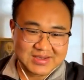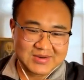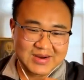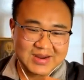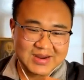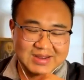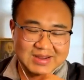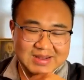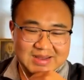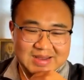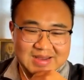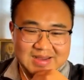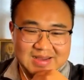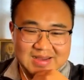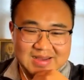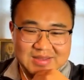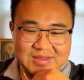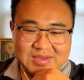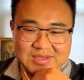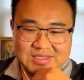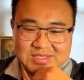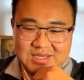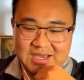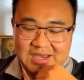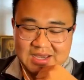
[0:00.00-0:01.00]
right?
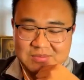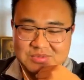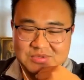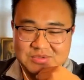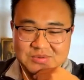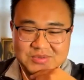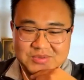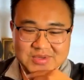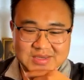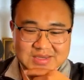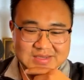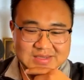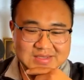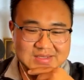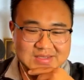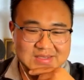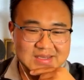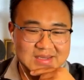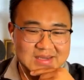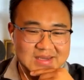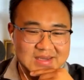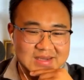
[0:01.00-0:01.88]
These types of things.